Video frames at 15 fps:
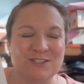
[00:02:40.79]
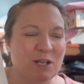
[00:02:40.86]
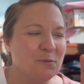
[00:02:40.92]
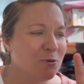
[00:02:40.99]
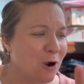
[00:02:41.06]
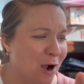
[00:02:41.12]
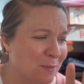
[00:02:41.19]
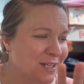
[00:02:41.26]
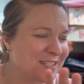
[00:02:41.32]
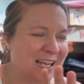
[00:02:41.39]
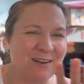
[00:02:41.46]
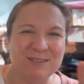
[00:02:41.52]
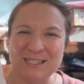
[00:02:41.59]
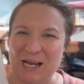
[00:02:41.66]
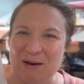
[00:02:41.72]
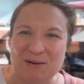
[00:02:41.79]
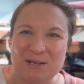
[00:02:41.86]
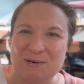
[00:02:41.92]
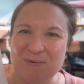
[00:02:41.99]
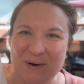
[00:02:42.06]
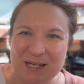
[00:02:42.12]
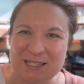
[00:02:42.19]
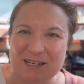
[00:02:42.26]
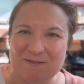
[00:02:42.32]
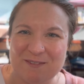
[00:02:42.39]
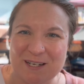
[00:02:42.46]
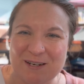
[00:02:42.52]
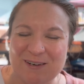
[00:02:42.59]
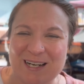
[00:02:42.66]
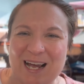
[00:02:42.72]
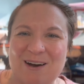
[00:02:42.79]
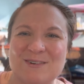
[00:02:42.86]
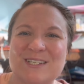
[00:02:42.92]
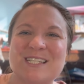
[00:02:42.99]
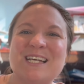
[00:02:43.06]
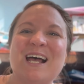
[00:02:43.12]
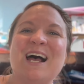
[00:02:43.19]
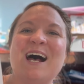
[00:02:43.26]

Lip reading: So I promise I'll tell you once I figure it out.